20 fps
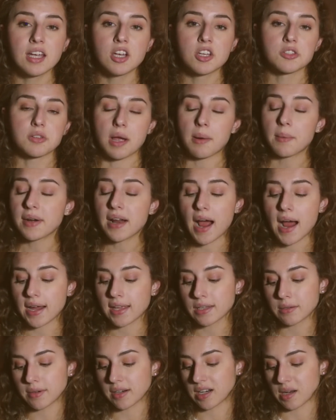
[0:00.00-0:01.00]
so I would
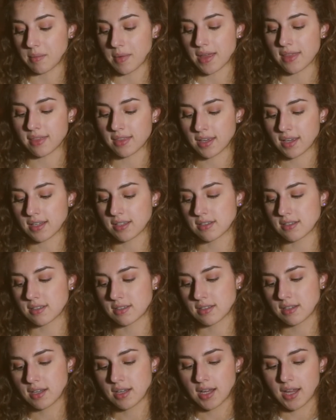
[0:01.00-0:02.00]
highly recommend
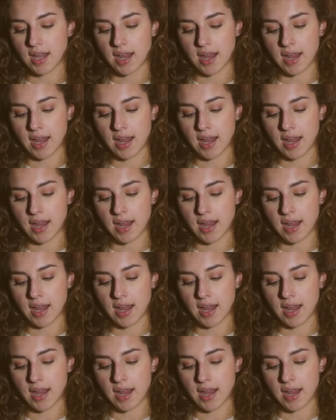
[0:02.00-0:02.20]
this.